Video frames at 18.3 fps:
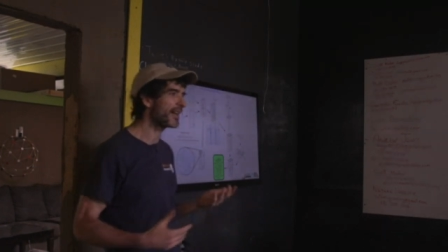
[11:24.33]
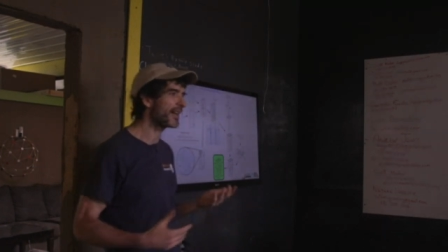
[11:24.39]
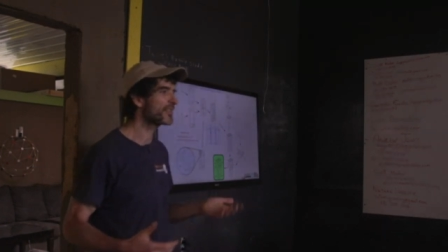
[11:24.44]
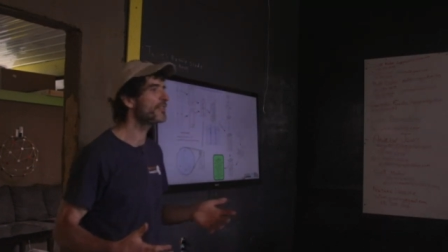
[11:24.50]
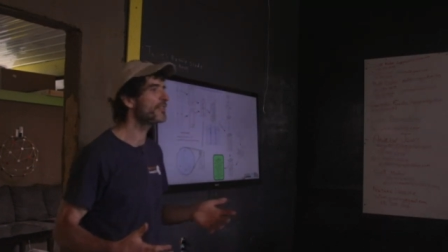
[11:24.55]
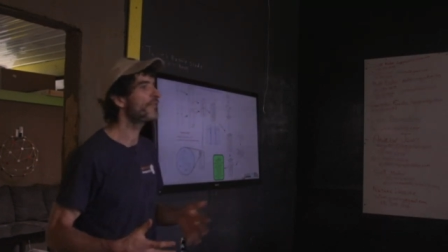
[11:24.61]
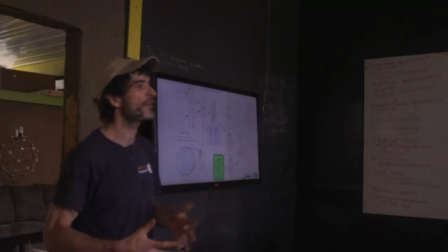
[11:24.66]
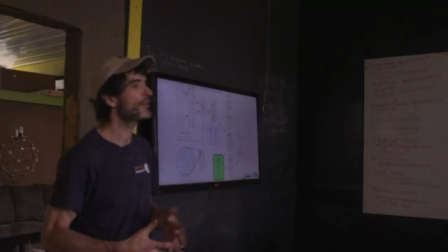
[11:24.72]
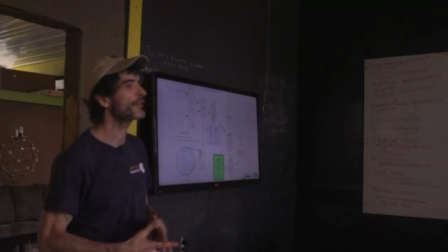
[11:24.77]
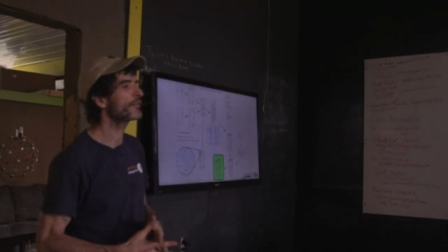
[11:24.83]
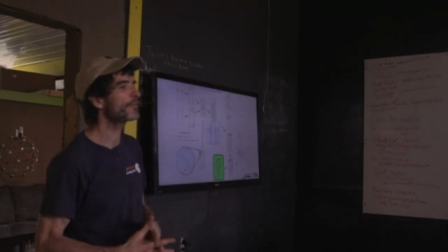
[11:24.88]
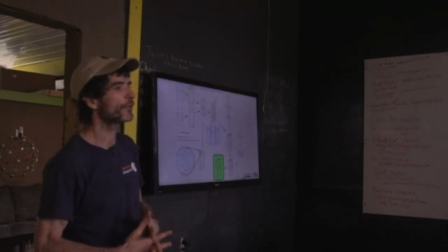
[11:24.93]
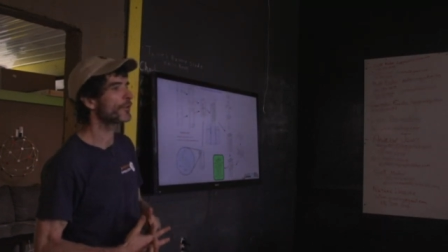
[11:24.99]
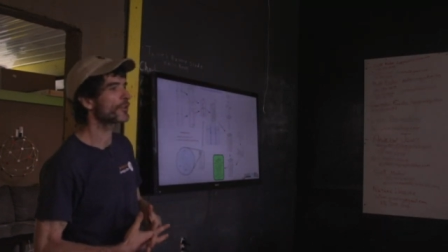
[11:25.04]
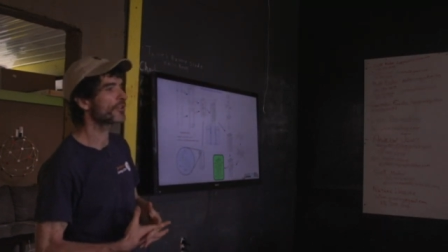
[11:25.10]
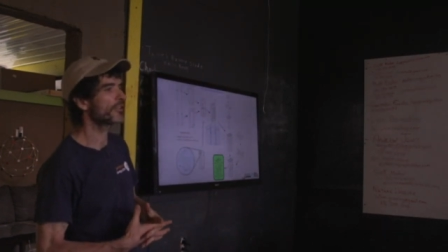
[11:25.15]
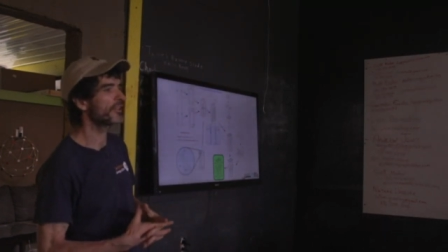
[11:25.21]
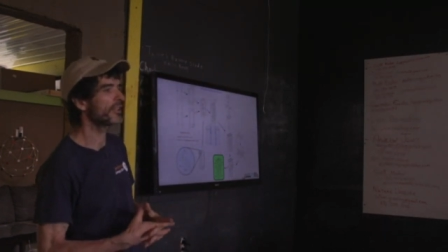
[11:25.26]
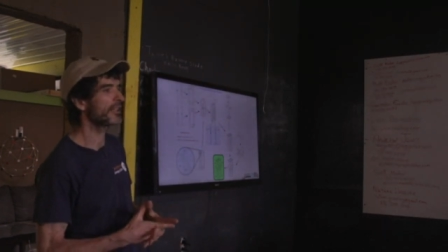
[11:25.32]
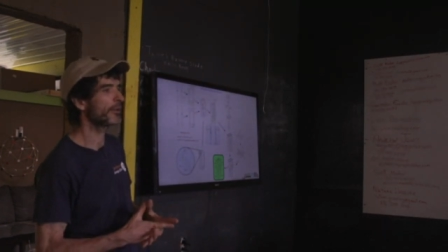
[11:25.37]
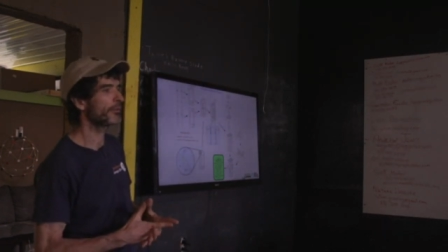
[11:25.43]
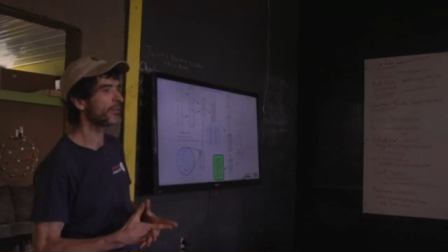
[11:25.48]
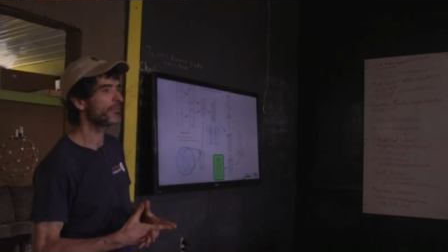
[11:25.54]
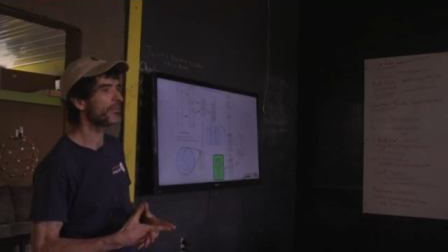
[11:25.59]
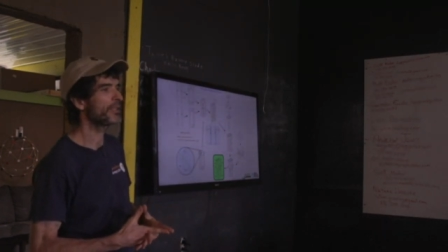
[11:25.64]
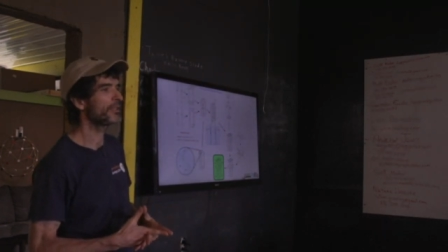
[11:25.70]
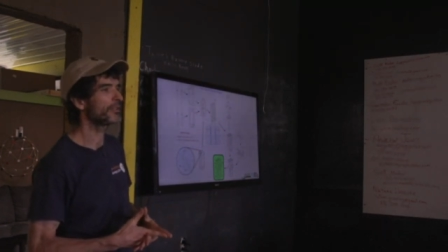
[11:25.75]
as the very first thing that
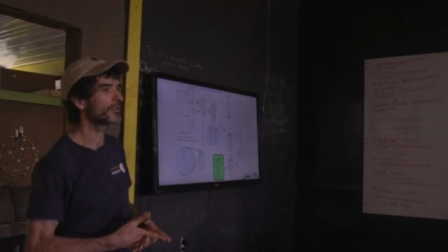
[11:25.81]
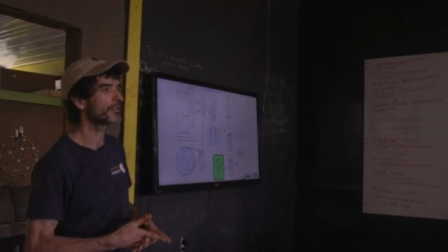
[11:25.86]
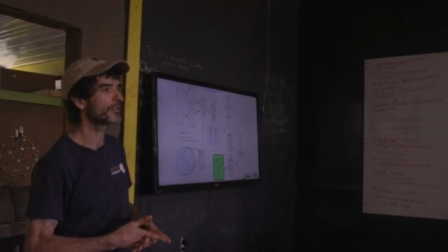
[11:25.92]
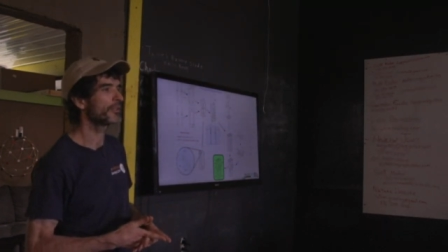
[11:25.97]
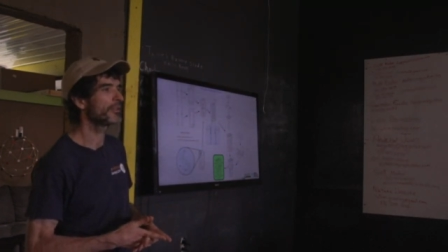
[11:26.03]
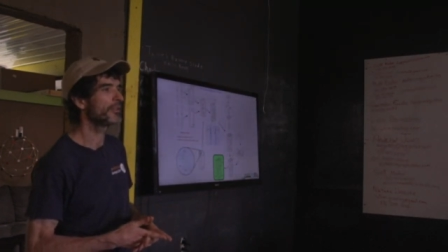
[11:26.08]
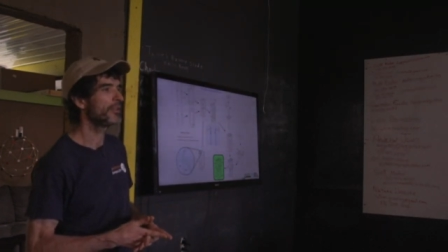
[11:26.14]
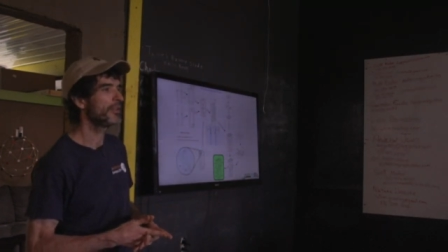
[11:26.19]
we built.